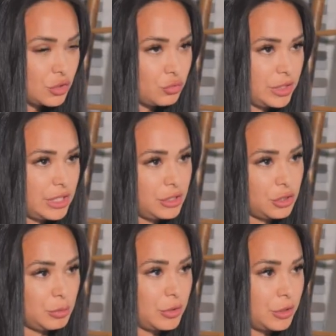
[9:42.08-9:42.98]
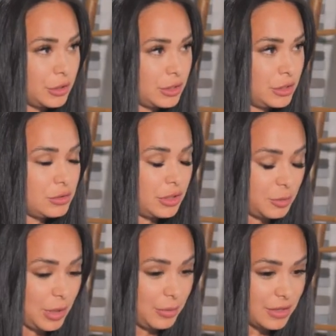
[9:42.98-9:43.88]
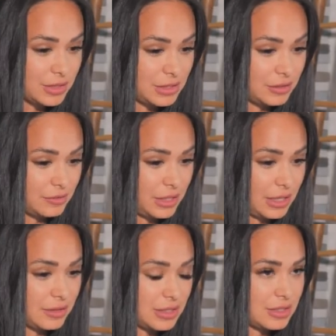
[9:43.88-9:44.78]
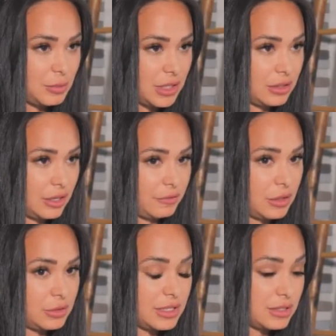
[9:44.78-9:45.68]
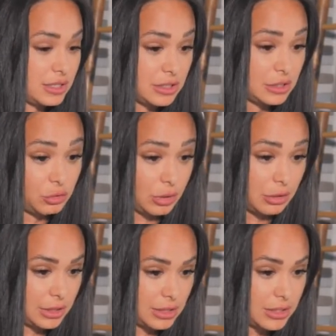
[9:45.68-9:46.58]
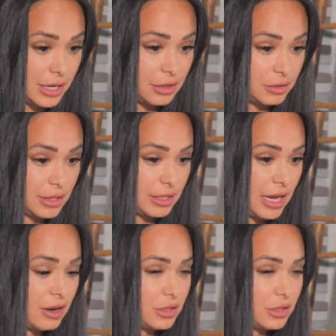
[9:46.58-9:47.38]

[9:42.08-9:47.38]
So, reading your book, you talk about positivity, and that's something that I found consistent throughout the entire thing.